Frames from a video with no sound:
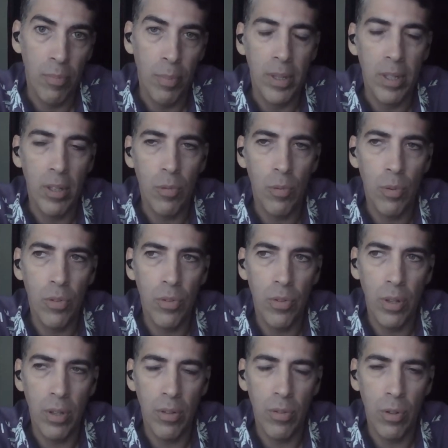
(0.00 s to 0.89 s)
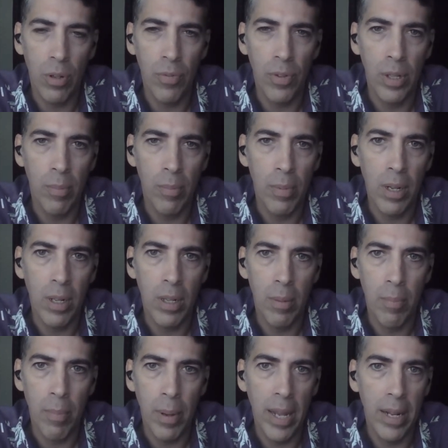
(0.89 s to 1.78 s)
but this was sort of in the middle of the
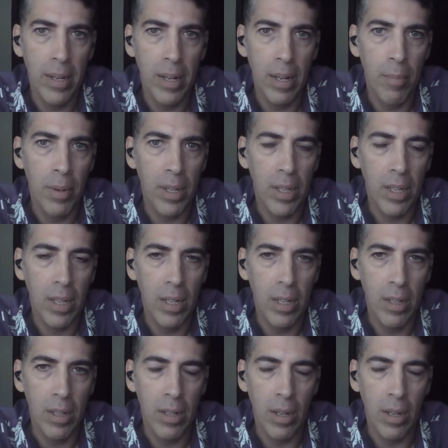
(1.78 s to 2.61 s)
pandemic, and